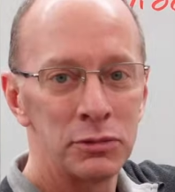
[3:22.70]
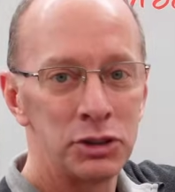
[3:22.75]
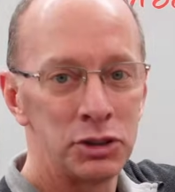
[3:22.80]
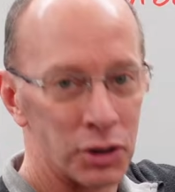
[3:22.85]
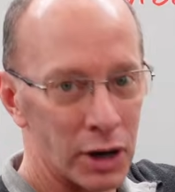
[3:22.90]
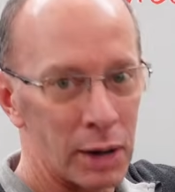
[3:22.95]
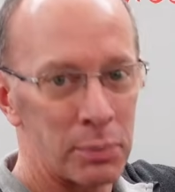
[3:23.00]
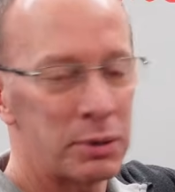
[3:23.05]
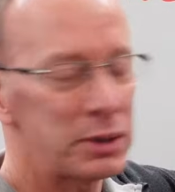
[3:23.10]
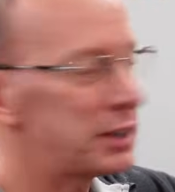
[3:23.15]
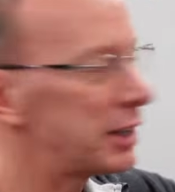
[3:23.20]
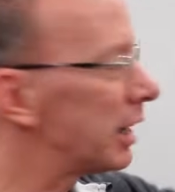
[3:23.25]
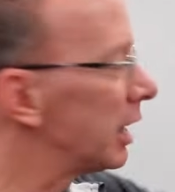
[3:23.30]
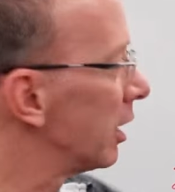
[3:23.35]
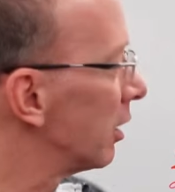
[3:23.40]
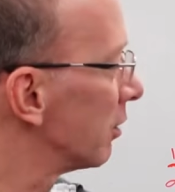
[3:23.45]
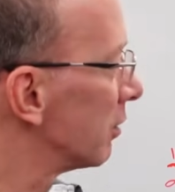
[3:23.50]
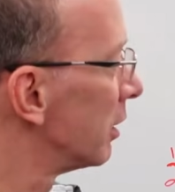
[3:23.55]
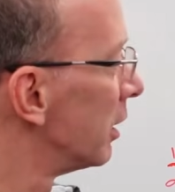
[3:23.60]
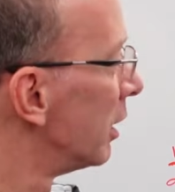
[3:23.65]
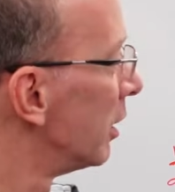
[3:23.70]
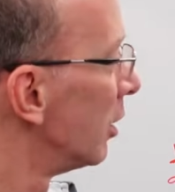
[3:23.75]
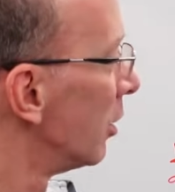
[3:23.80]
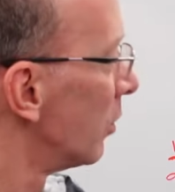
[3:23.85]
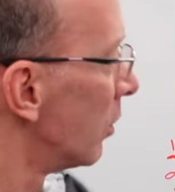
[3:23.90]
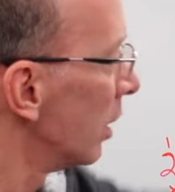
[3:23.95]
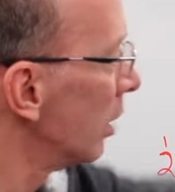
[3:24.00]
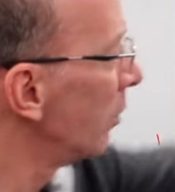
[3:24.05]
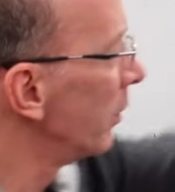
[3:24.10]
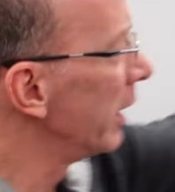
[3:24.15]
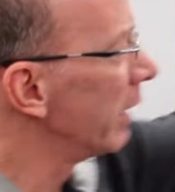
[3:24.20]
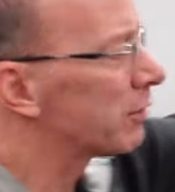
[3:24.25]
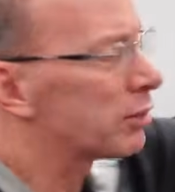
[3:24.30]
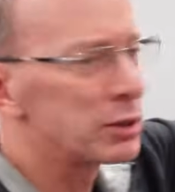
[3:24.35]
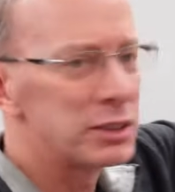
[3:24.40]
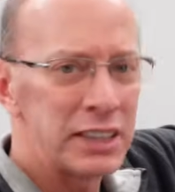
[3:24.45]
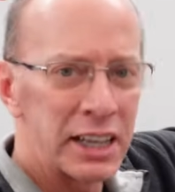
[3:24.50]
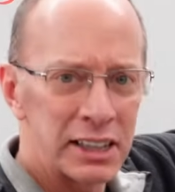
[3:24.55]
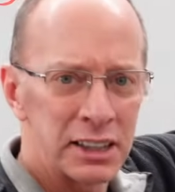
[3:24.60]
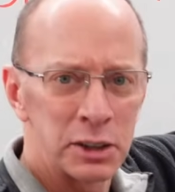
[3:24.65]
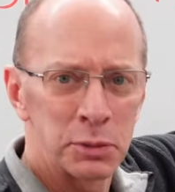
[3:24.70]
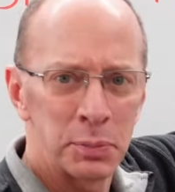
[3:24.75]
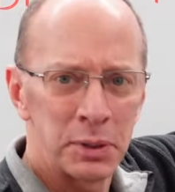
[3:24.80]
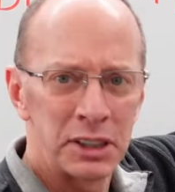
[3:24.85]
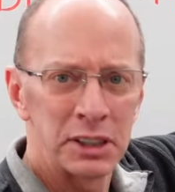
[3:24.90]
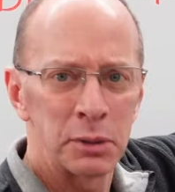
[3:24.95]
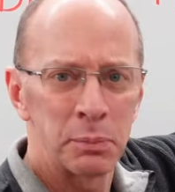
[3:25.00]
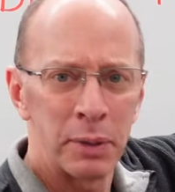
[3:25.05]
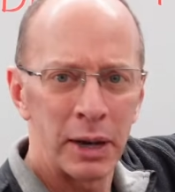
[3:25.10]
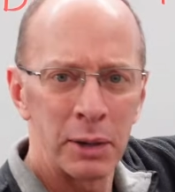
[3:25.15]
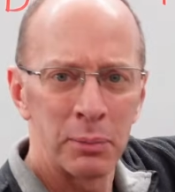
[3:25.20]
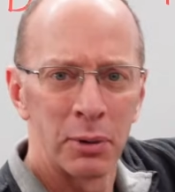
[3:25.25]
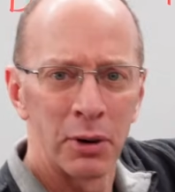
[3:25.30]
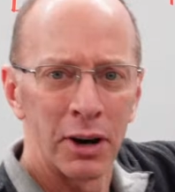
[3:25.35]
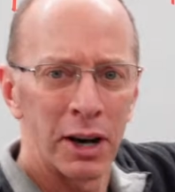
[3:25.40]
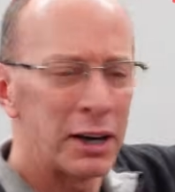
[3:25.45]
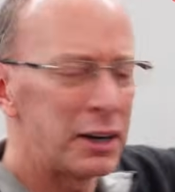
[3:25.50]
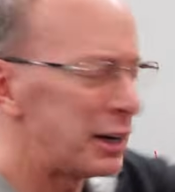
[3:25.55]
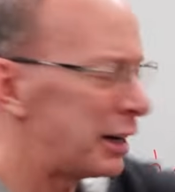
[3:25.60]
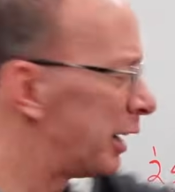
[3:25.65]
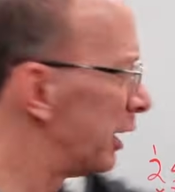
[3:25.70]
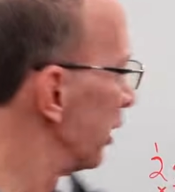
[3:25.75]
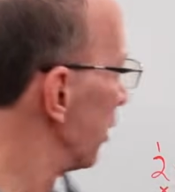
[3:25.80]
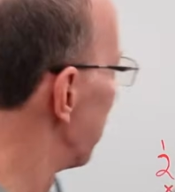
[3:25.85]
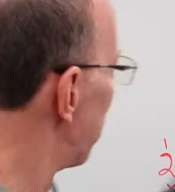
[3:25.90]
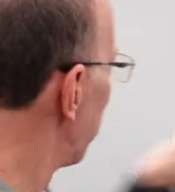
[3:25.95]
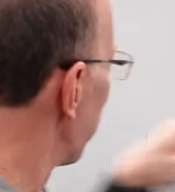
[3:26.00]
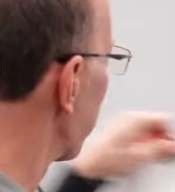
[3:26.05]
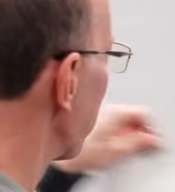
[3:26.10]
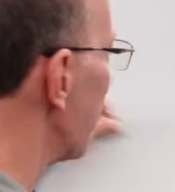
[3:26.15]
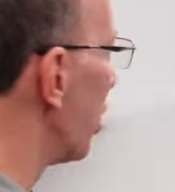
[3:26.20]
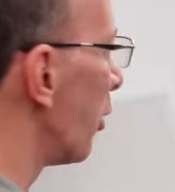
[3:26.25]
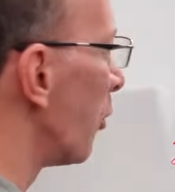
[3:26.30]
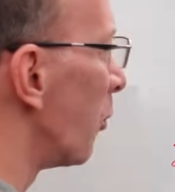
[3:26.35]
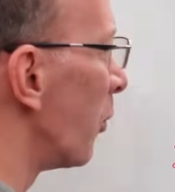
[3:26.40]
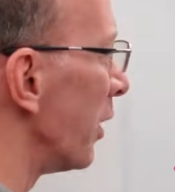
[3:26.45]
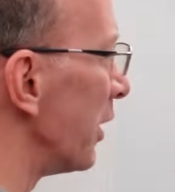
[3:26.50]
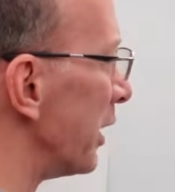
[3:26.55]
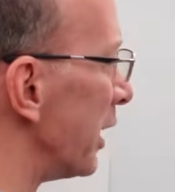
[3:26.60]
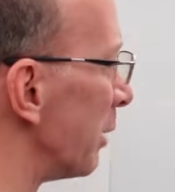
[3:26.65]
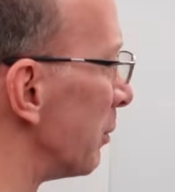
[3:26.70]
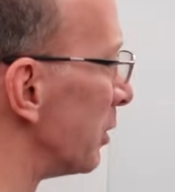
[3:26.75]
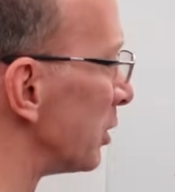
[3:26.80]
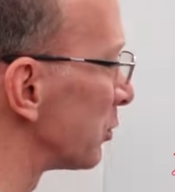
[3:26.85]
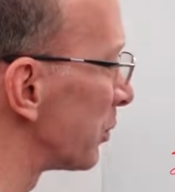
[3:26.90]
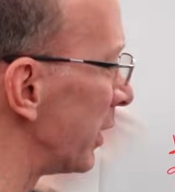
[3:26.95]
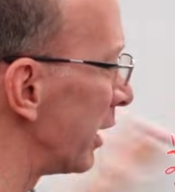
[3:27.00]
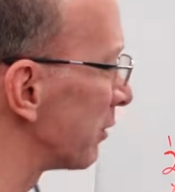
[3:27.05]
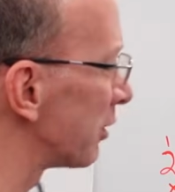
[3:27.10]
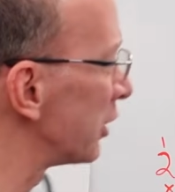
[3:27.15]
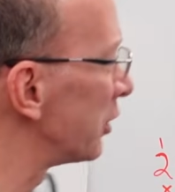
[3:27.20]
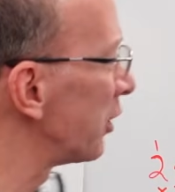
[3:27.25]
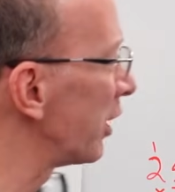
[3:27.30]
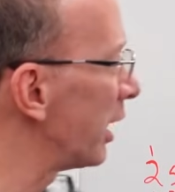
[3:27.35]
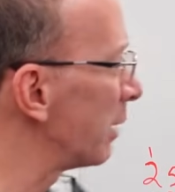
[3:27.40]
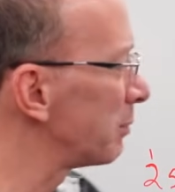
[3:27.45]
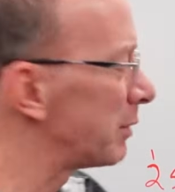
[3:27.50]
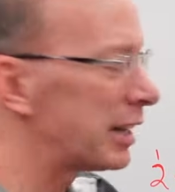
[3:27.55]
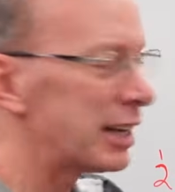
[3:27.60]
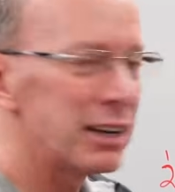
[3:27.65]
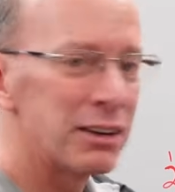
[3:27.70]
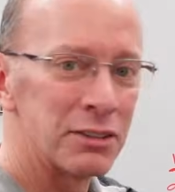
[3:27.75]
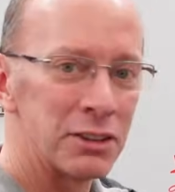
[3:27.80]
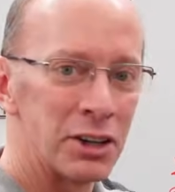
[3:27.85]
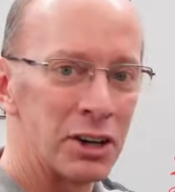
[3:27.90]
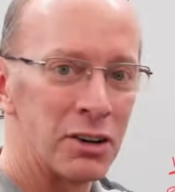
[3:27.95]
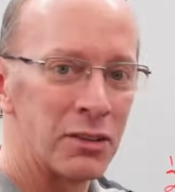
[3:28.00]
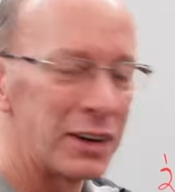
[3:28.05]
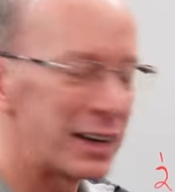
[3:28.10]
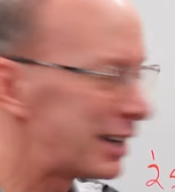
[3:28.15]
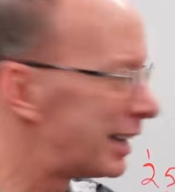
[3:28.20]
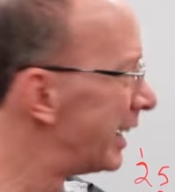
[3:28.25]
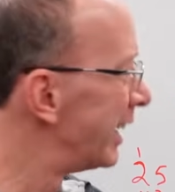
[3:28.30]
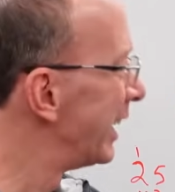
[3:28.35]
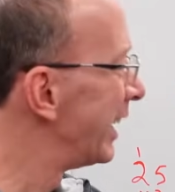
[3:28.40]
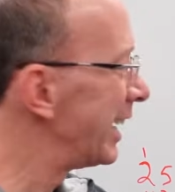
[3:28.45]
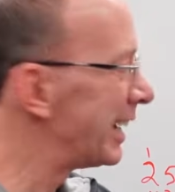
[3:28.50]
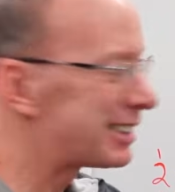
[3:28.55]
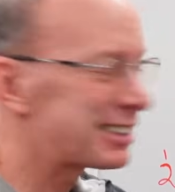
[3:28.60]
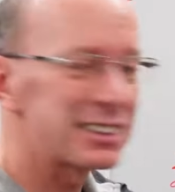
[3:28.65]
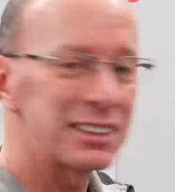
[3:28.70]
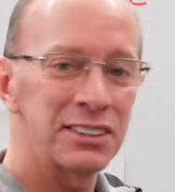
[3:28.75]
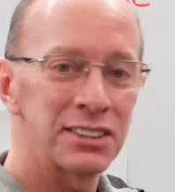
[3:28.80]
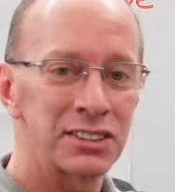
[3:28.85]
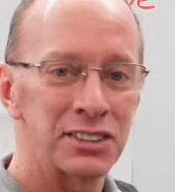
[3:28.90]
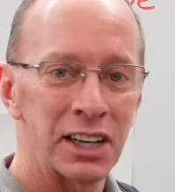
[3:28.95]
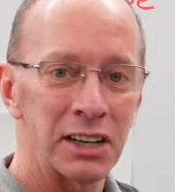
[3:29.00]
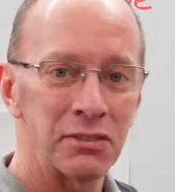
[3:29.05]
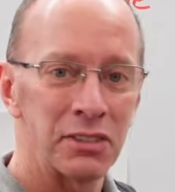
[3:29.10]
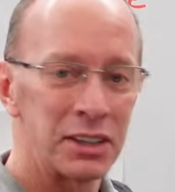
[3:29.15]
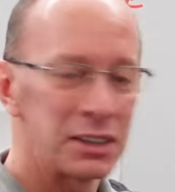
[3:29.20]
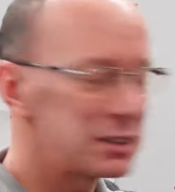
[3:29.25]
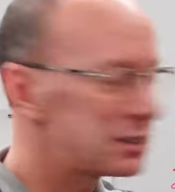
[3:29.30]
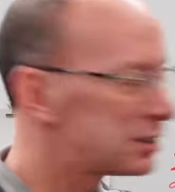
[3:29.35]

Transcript: Drop it down. Well, we have to take this piece of paper out of here to figure out what numbers we have to drop down, don't we? It's the 7,